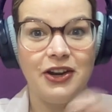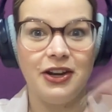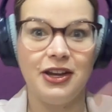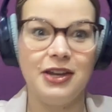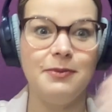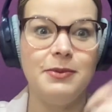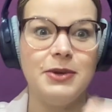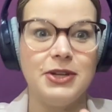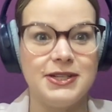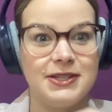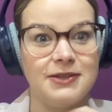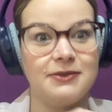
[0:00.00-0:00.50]

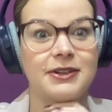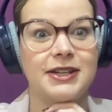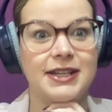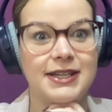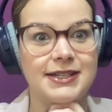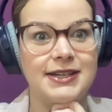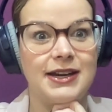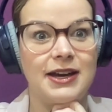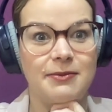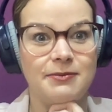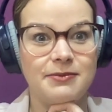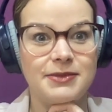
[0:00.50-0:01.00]
computers are really
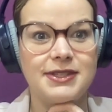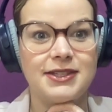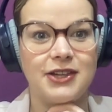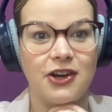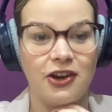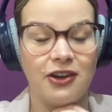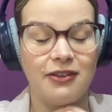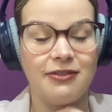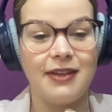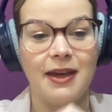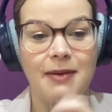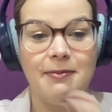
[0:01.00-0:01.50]
dumb,
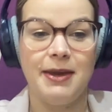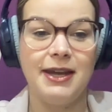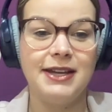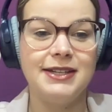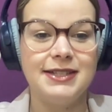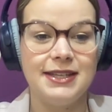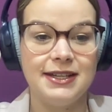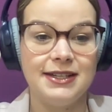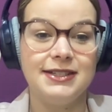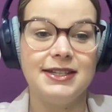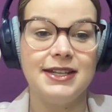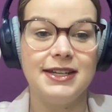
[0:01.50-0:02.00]
so that makes
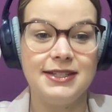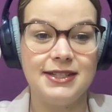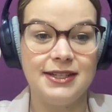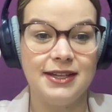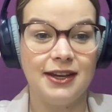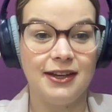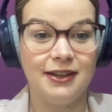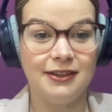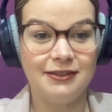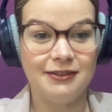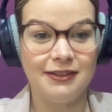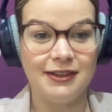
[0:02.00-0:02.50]
things
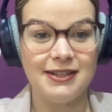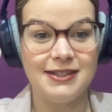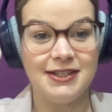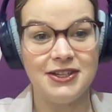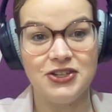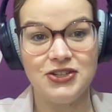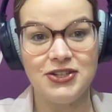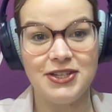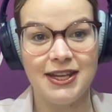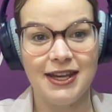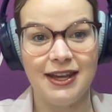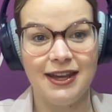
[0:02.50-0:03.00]
easier. There's
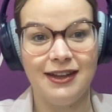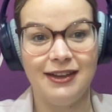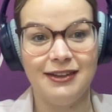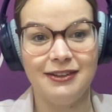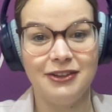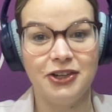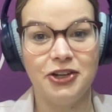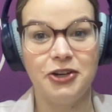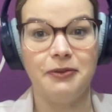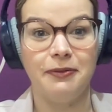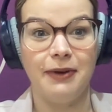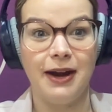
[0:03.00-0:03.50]
usually a
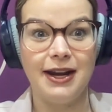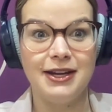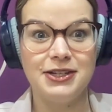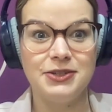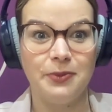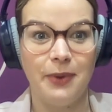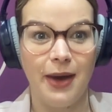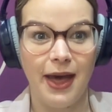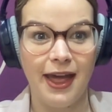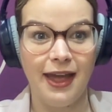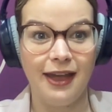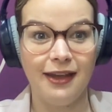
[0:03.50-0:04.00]
correct
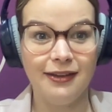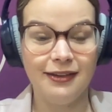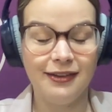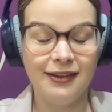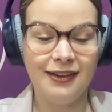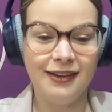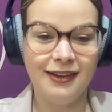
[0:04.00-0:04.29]
way.